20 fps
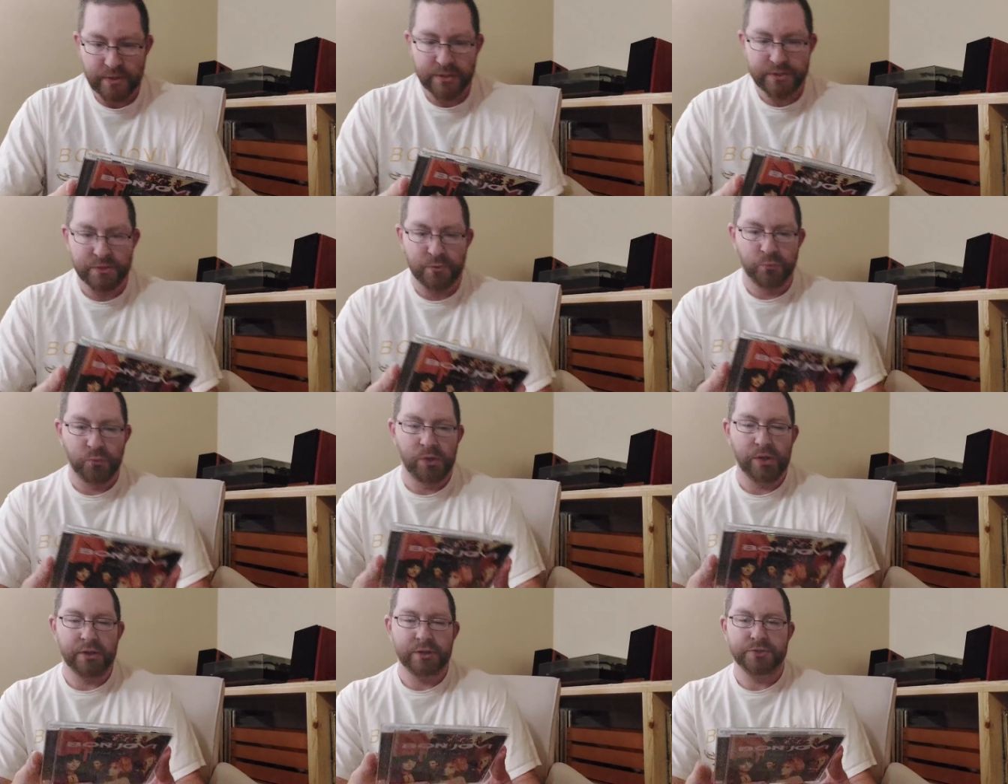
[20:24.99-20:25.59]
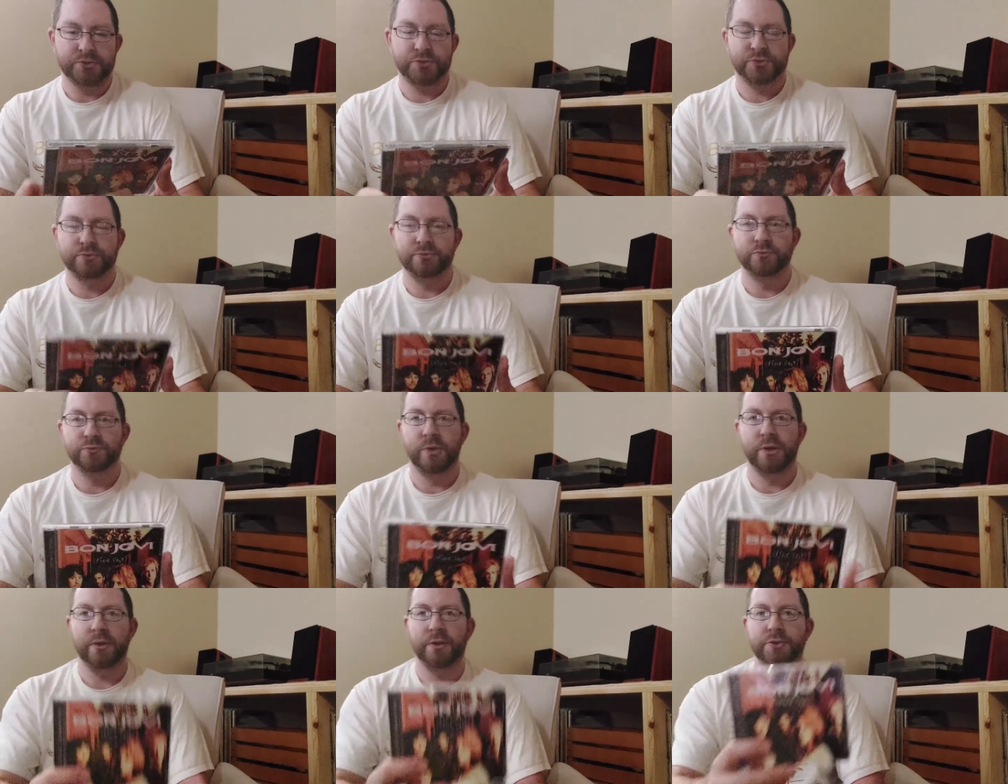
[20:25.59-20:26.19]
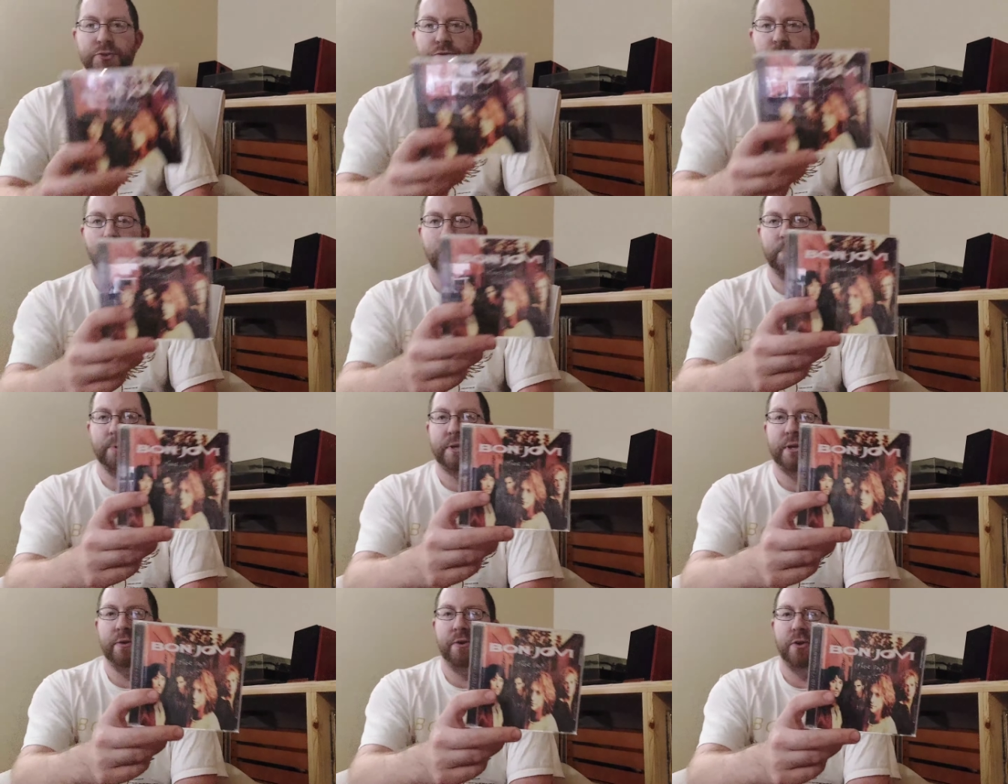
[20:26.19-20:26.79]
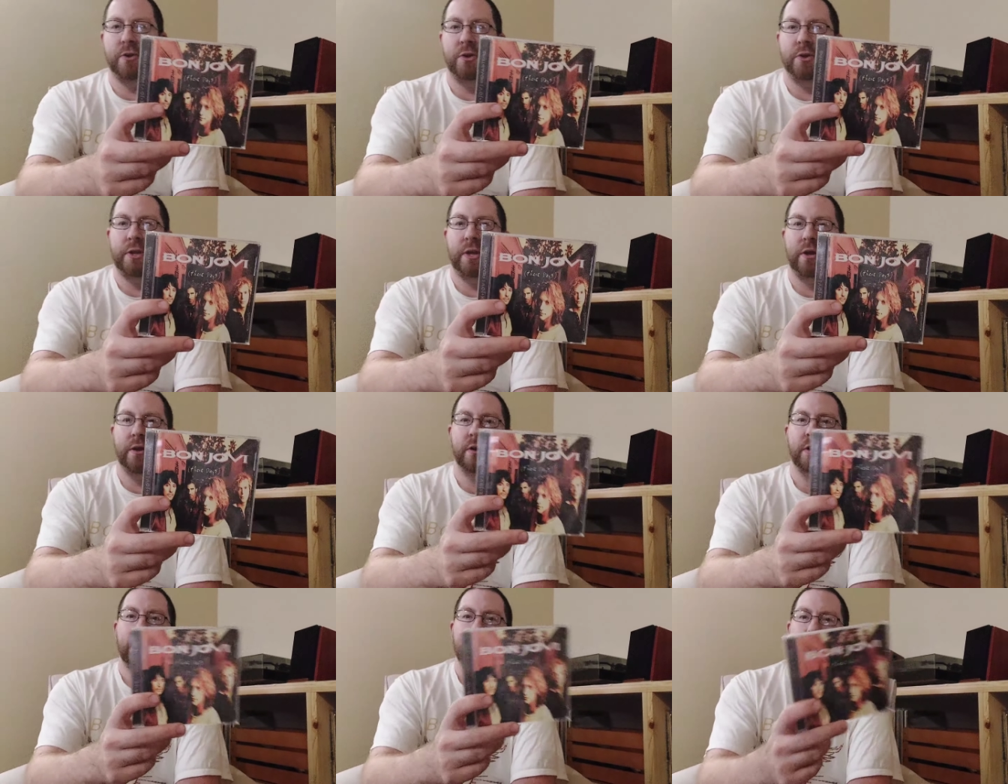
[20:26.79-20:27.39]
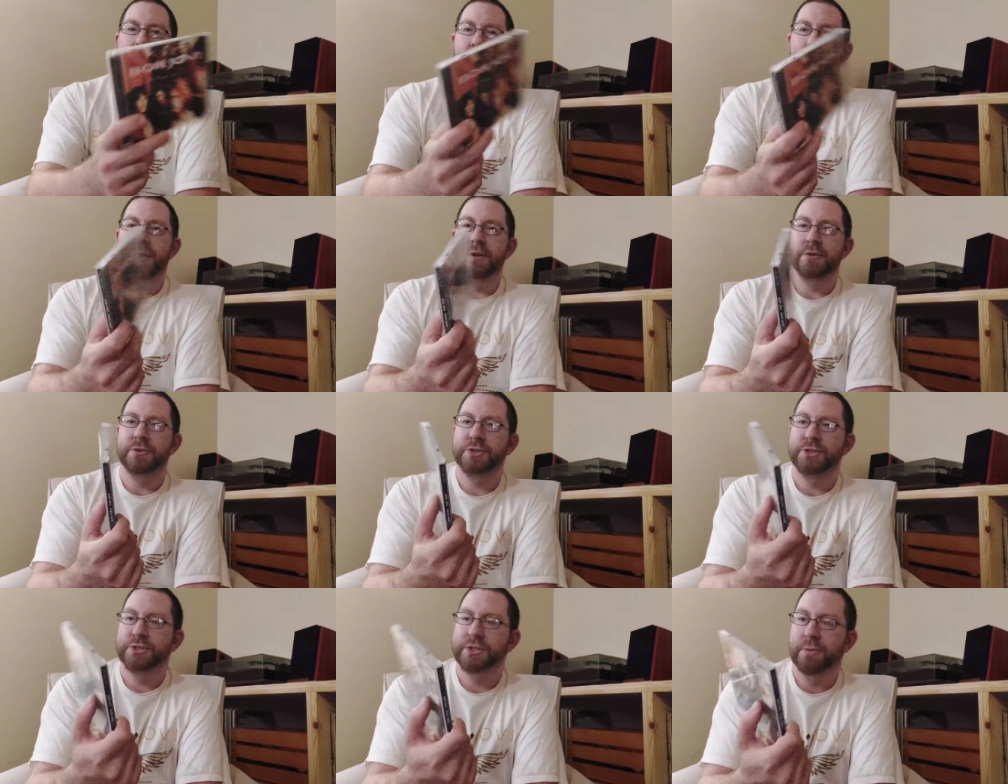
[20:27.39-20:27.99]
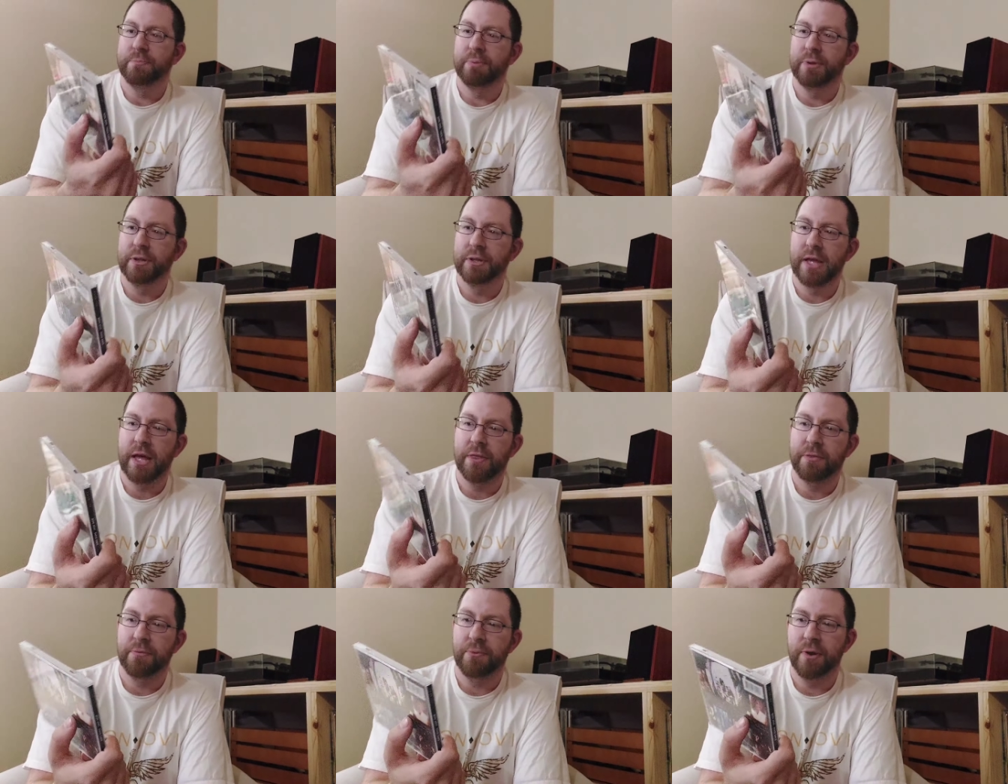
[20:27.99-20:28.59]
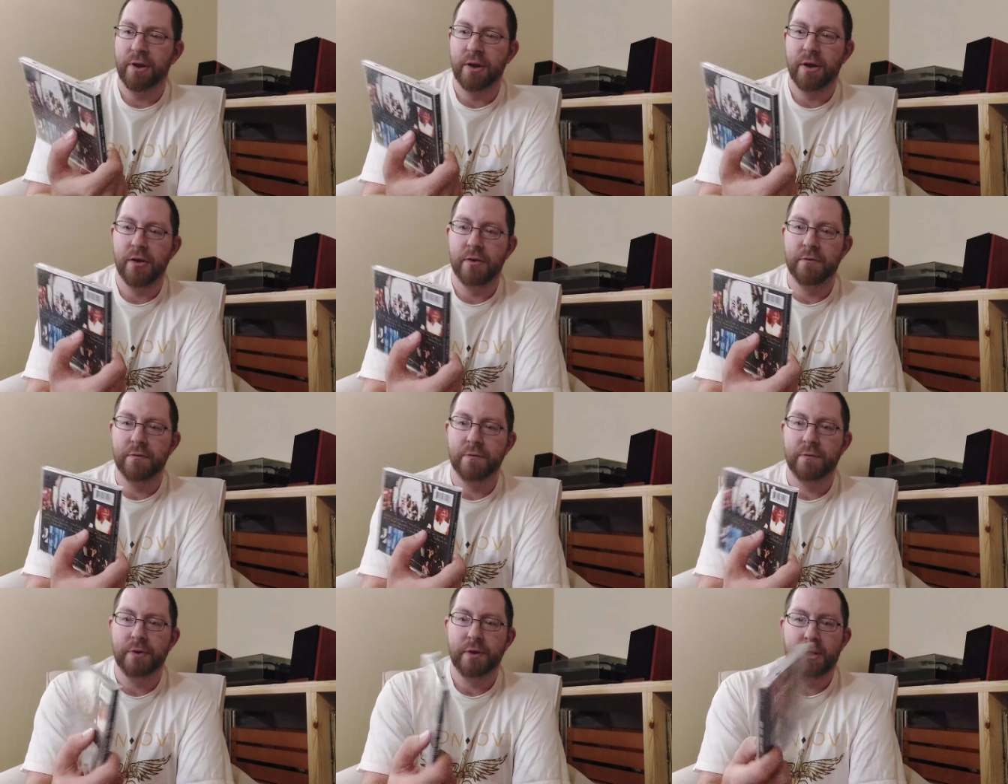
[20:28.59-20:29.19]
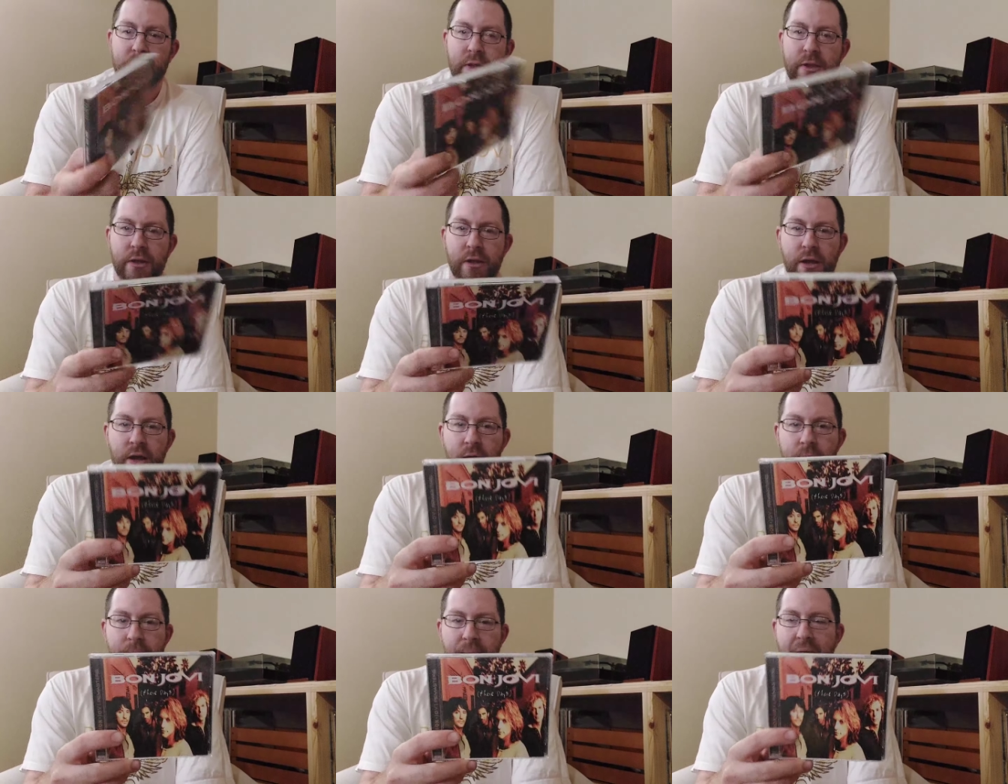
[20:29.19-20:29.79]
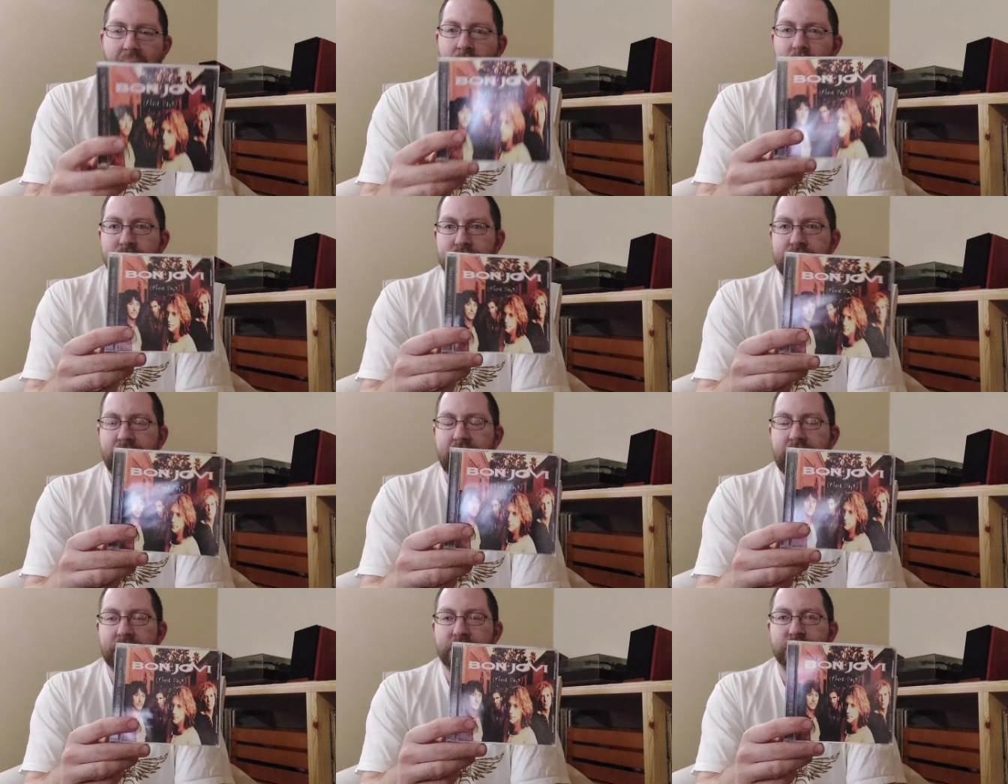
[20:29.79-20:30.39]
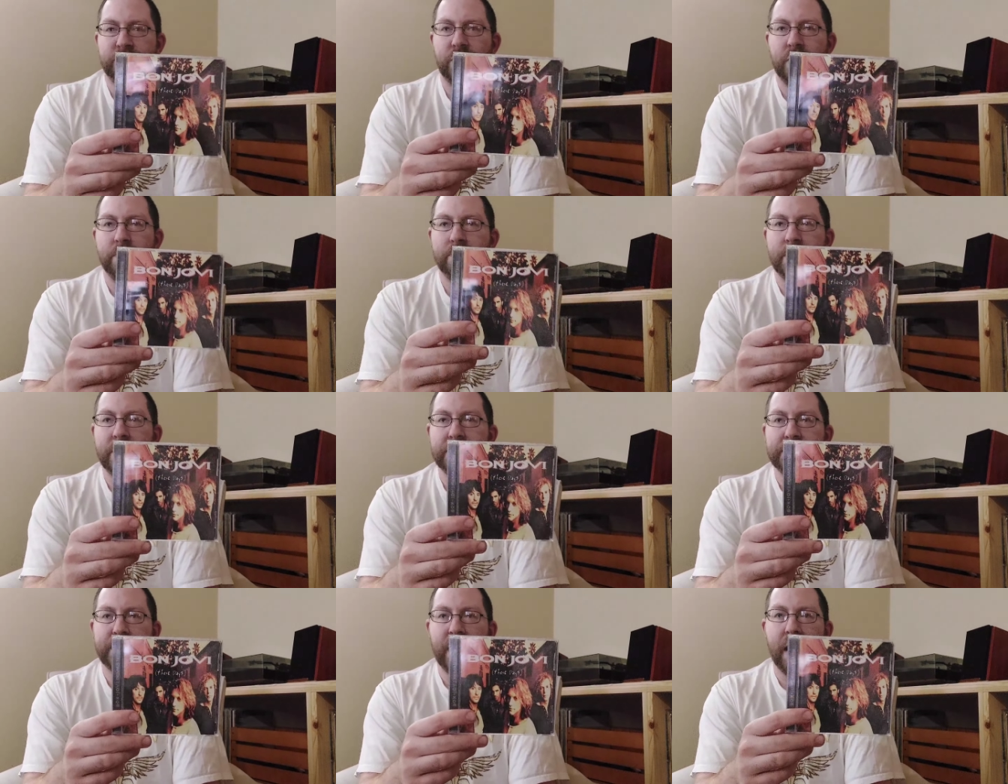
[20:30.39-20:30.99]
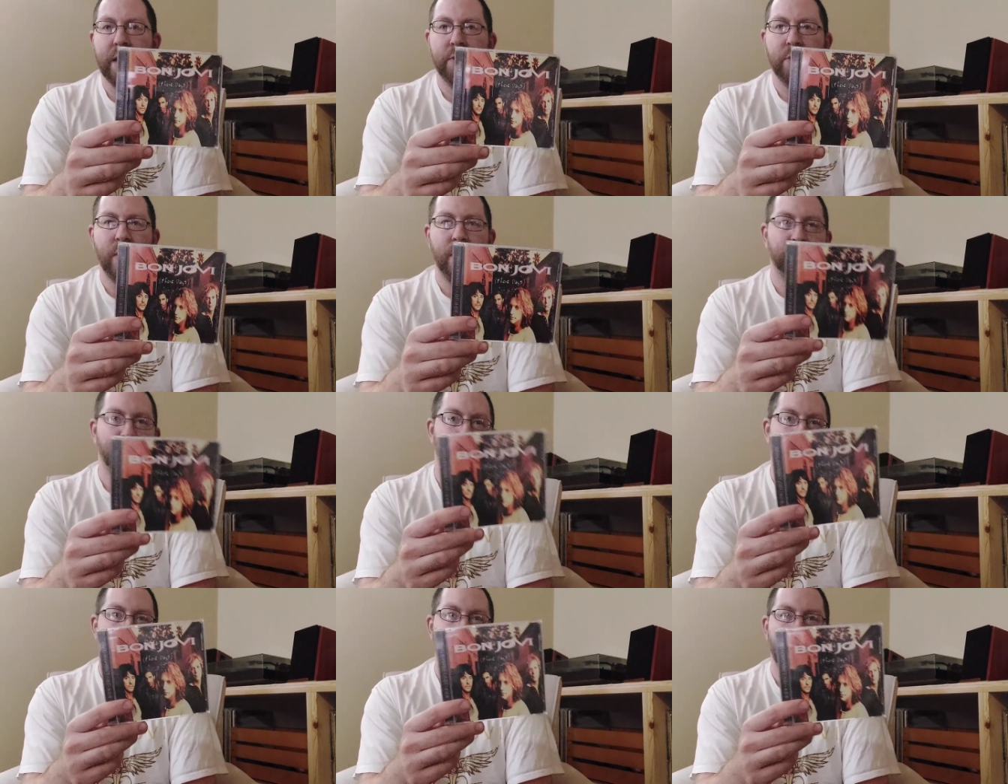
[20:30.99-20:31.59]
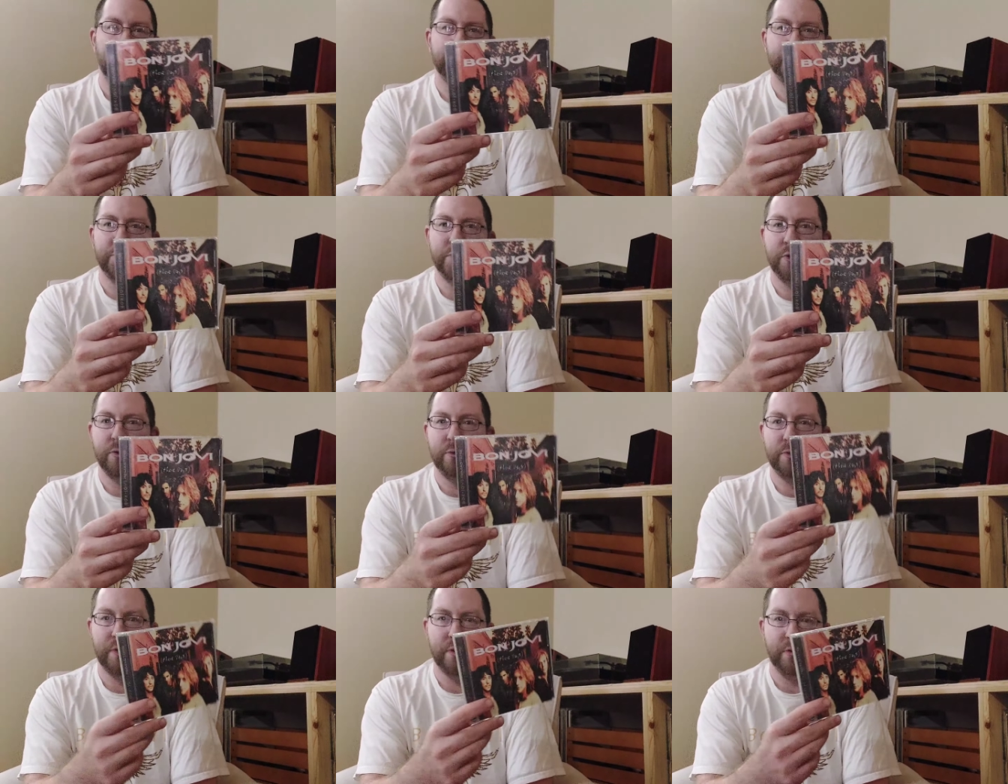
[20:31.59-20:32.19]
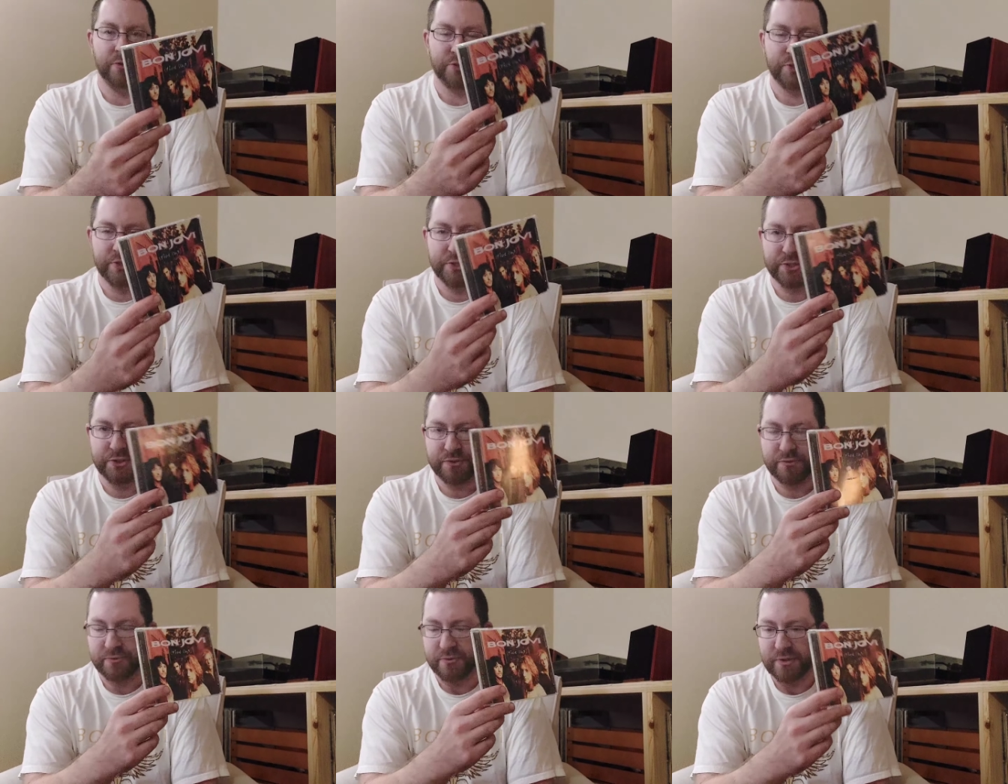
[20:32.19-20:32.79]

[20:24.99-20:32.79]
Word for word: some really, really strong material on here. And there's just a plethora of um, outtakes from this era of the band, too, that are just...